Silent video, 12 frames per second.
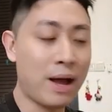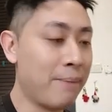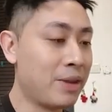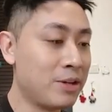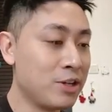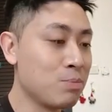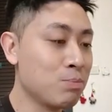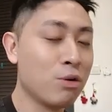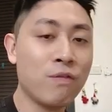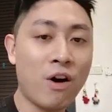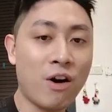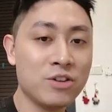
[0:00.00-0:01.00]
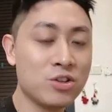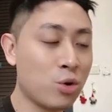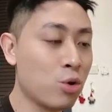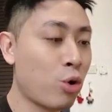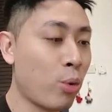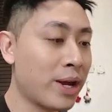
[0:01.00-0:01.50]
they just move on
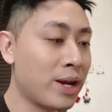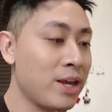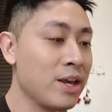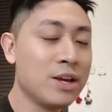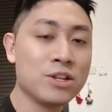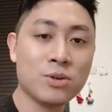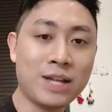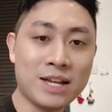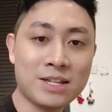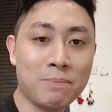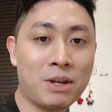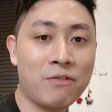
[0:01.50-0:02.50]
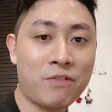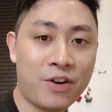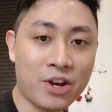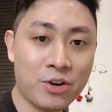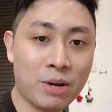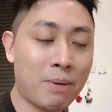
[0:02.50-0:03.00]
so quickly. So that's something
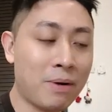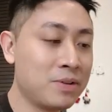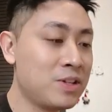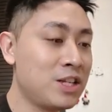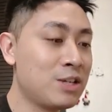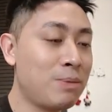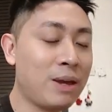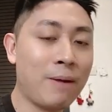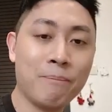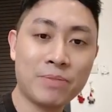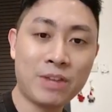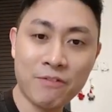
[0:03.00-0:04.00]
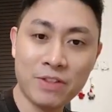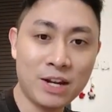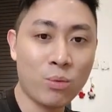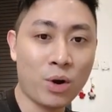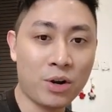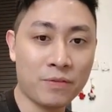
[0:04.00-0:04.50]
very good about this display.
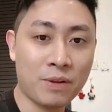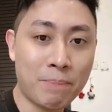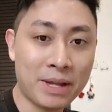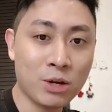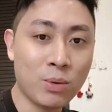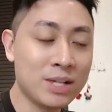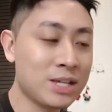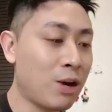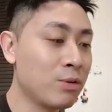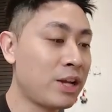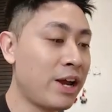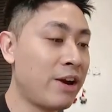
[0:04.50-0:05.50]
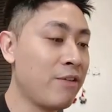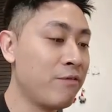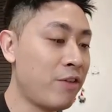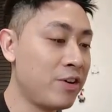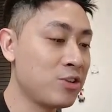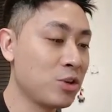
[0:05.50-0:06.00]
Definitely one of the better ones out there and
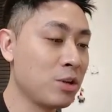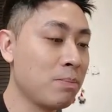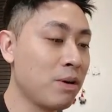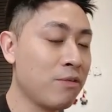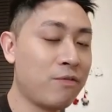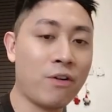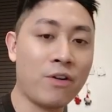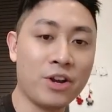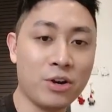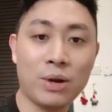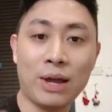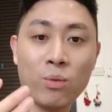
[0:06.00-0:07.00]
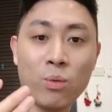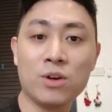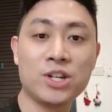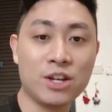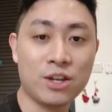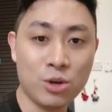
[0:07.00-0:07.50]
very suitable for, like
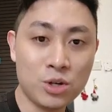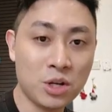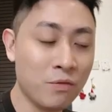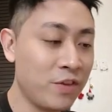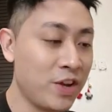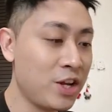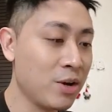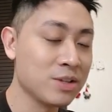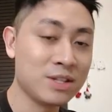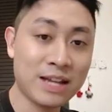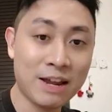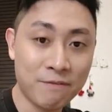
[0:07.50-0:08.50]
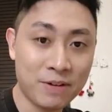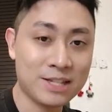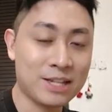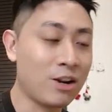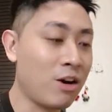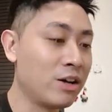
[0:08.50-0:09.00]
watching YouTube videos,
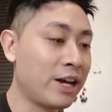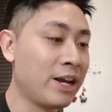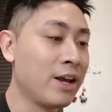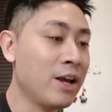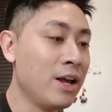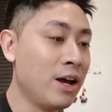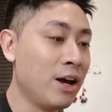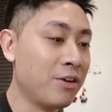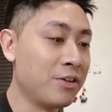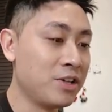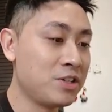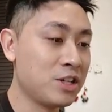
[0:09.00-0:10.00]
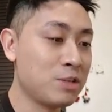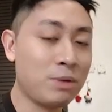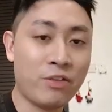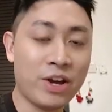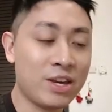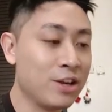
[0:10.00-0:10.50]
Netflix and all that on this
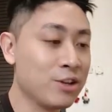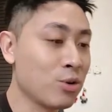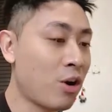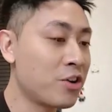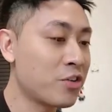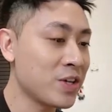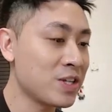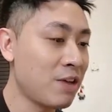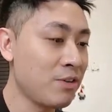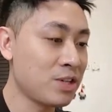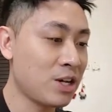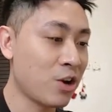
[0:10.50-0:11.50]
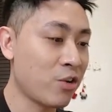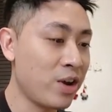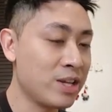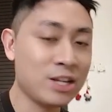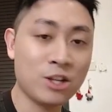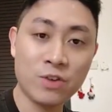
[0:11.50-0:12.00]
display right here. So contrast levels are
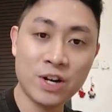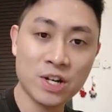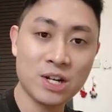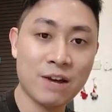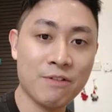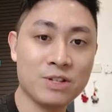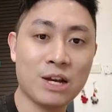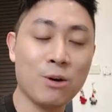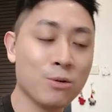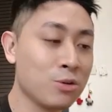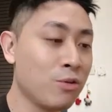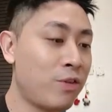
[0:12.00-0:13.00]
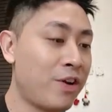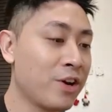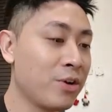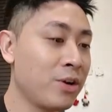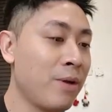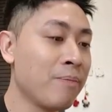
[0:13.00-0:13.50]
great. Saturation levels are also very
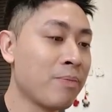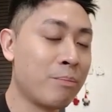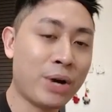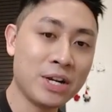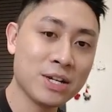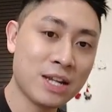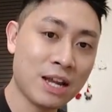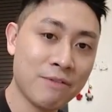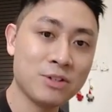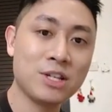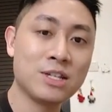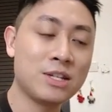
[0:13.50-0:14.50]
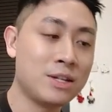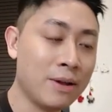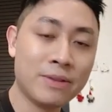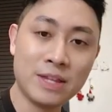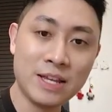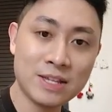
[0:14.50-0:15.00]
good. Brightness levels is
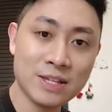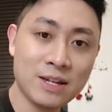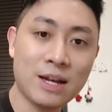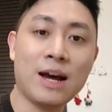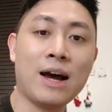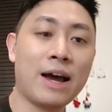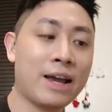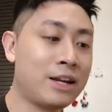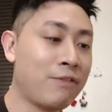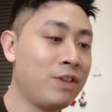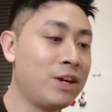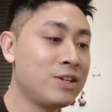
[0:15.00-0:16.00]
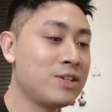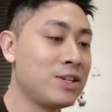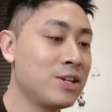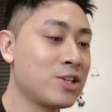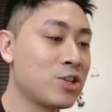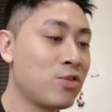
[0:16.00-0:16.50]
decent. I can definitely
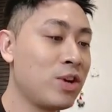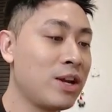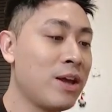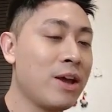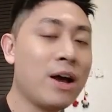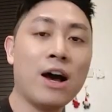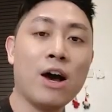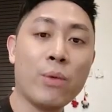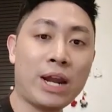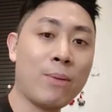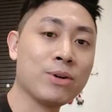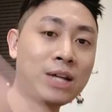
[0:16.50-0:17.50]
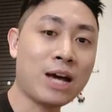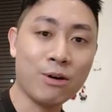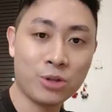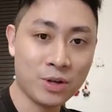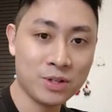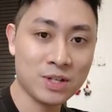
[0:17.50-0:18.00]
see the screen when I was
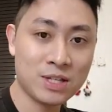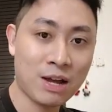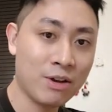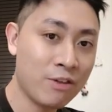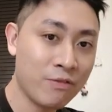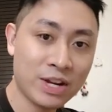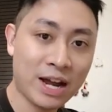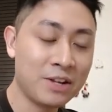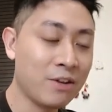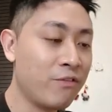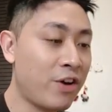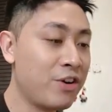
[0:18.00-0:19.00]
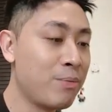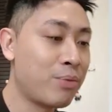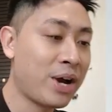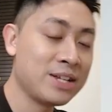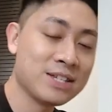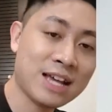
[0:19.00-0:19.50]
outdoors just now, even under very
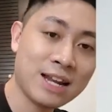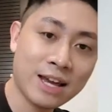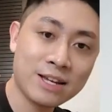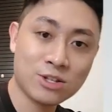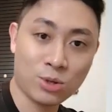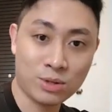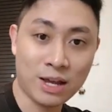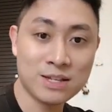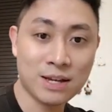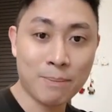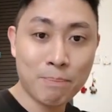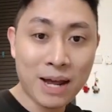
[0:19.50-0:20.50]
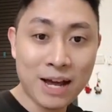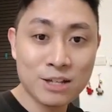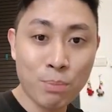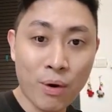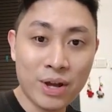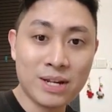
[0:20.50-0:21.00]
bright sunlight. So that's a plus
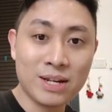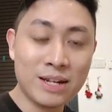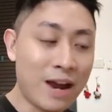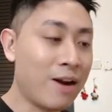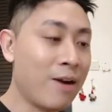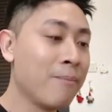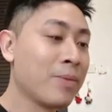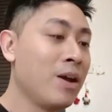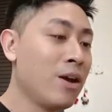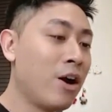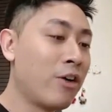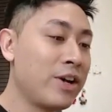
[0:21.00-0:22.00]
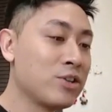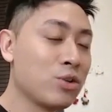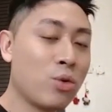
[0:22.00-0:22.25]
point there. Alright, so